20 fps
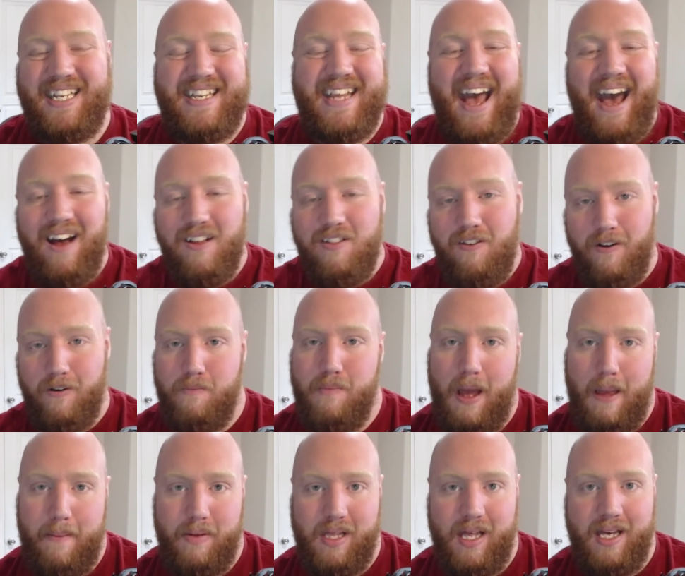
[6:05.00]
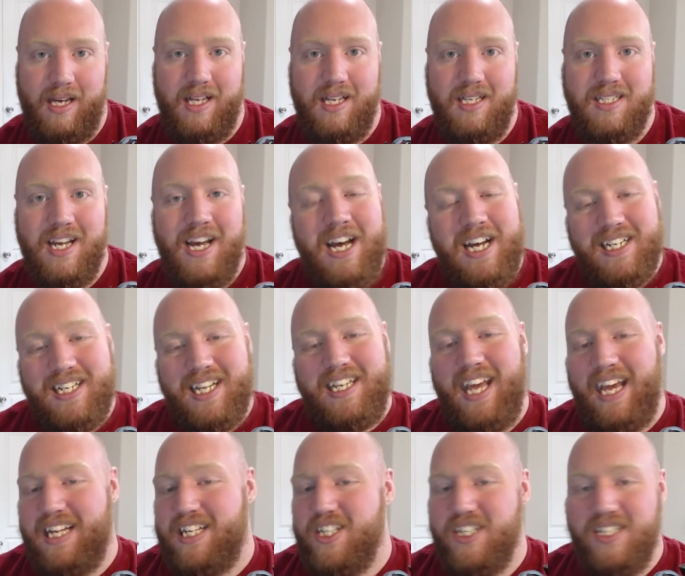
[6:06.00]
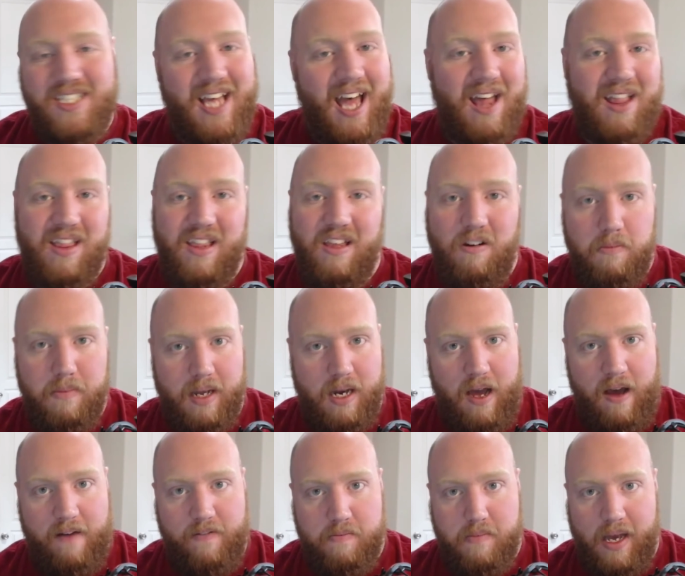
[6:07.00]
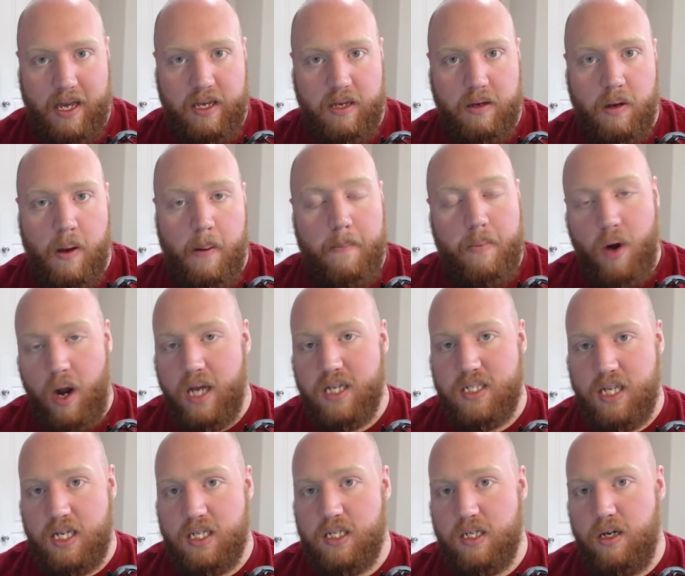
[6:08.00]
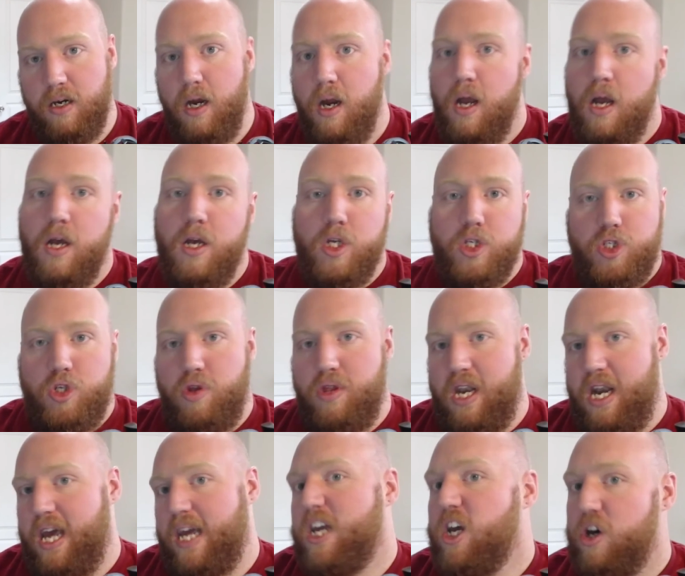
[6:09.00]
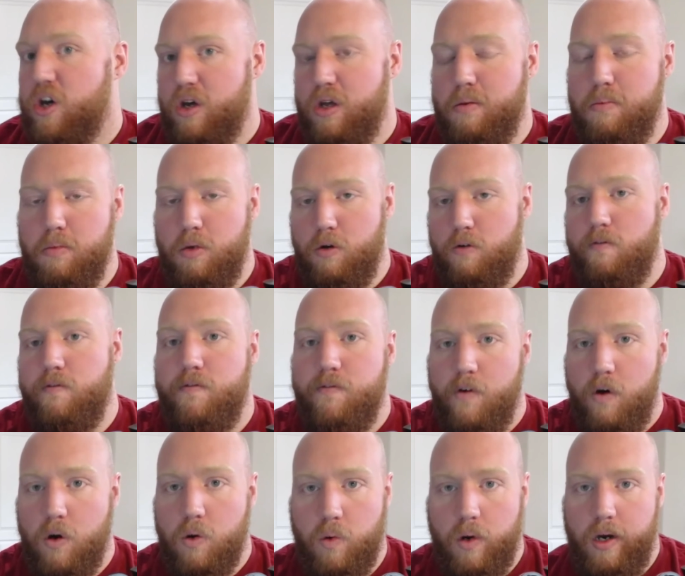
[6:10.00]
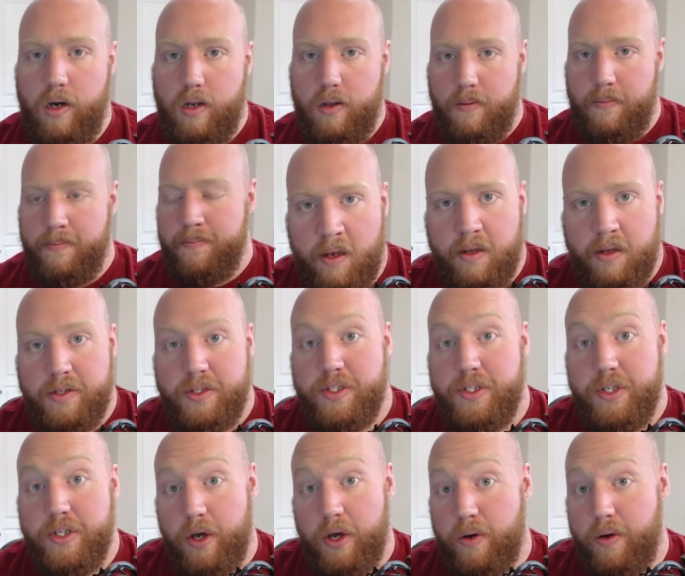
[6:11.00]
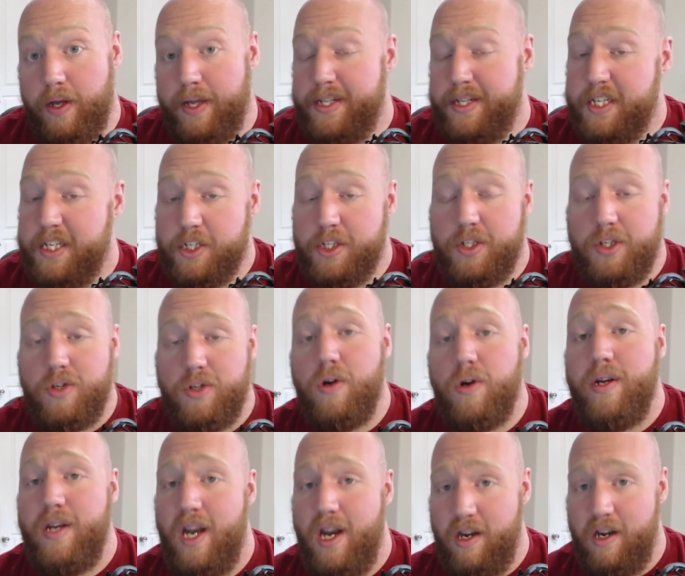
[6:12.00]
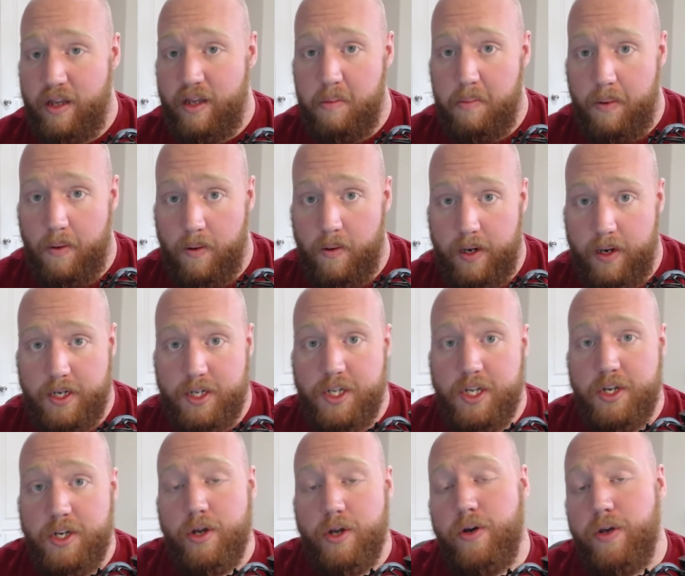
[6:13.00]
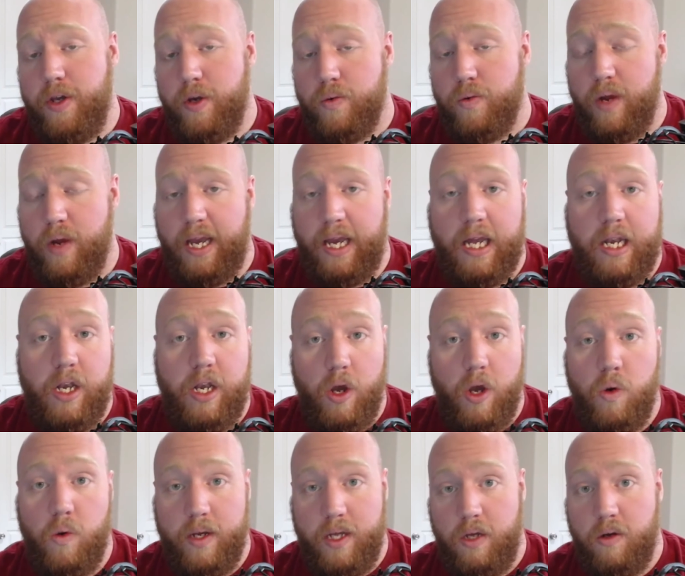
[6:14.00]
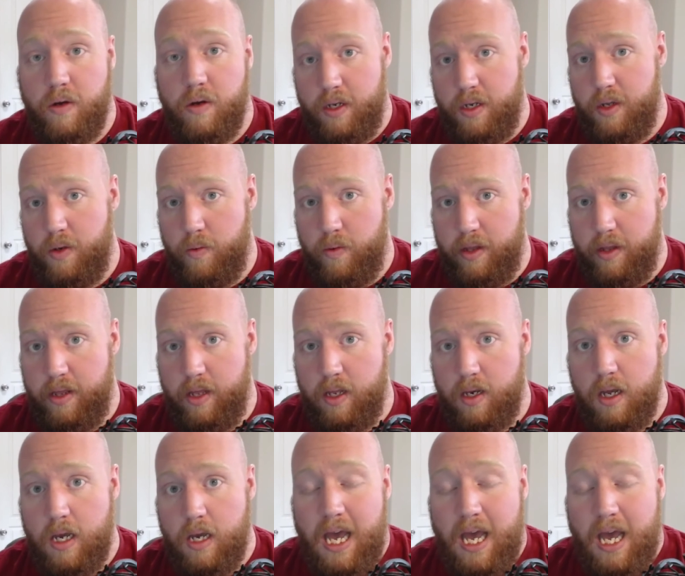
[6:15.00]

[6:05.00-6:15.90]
download my playlist to take just that little bit off of my processor so that I could move forward. So it's extraordinarily important to know your rig and know what you can do with it.